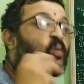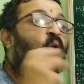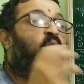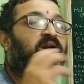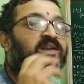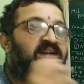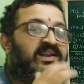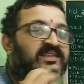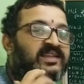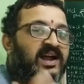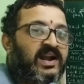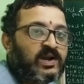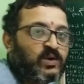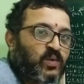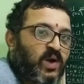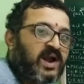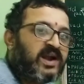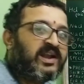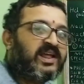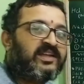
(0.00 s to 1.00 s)
What are the
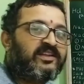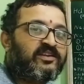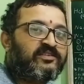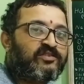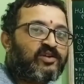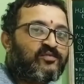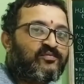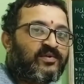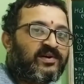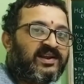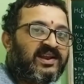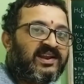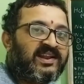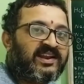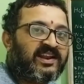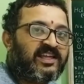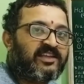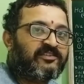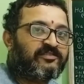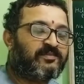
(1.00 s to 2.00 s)
advantages of funnel
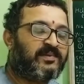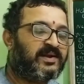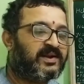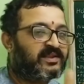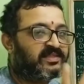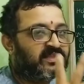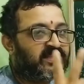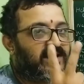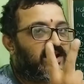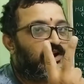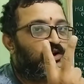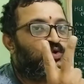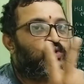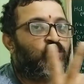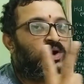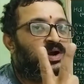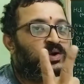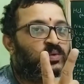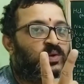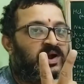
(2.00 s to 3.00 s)
arrangement? There are
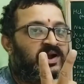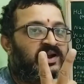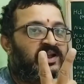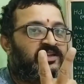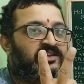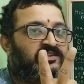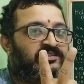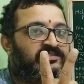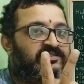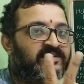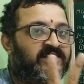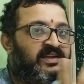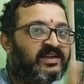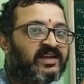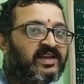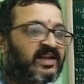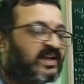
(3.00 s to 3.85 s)
two advantages.